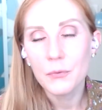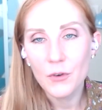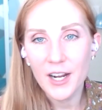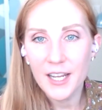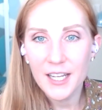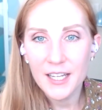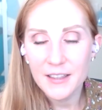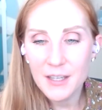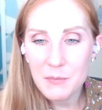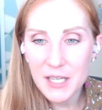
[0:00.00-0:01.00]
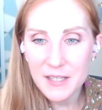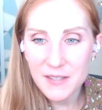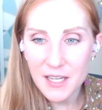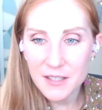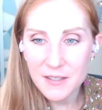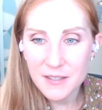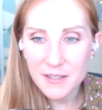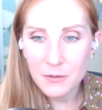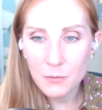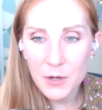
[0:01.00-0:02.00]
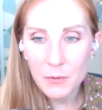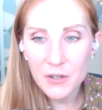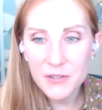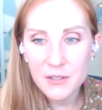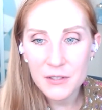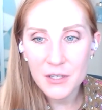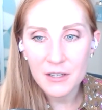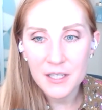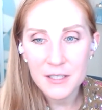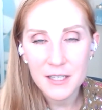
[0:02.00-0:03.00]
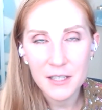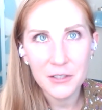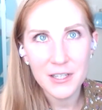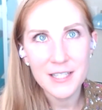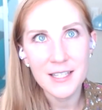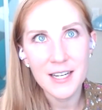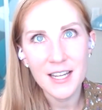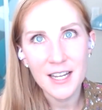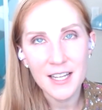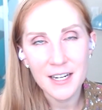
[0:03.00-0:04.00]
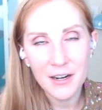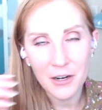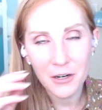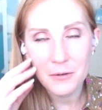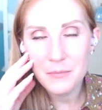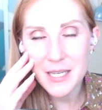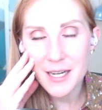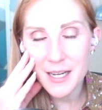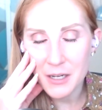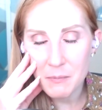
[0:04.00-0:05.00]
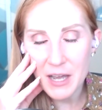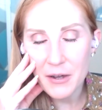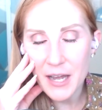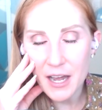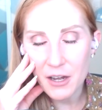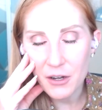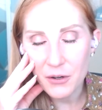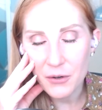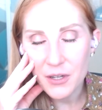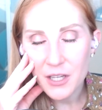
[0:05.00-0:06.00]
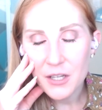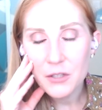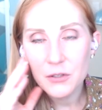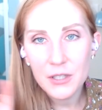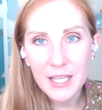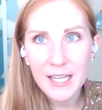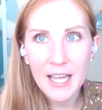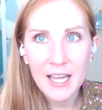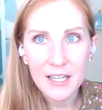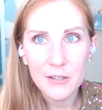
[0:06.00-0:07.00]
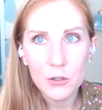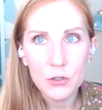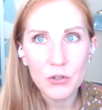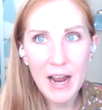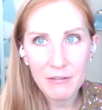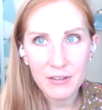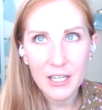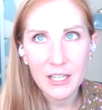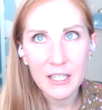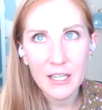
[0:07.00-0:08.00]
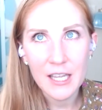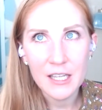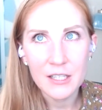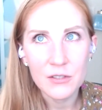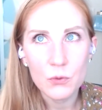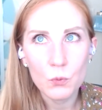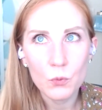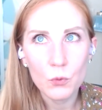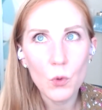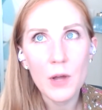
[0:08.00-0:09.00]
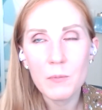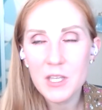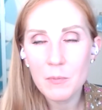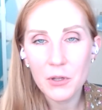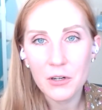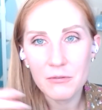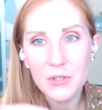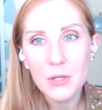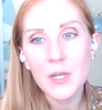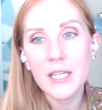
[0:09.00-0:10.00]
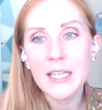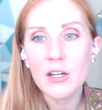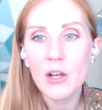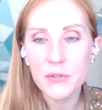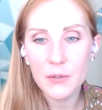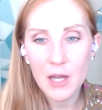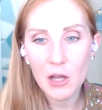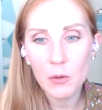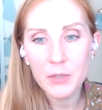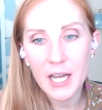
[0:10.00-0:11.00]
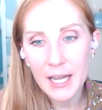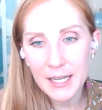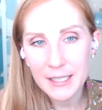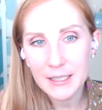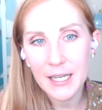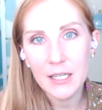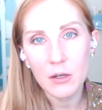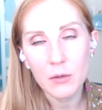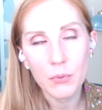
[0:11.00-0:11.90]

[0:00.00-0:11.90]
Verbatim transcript: Right. That makes sense. We were also talking to Hillary today in our meeting about how looking at traffic and what people are viewing can also help guide like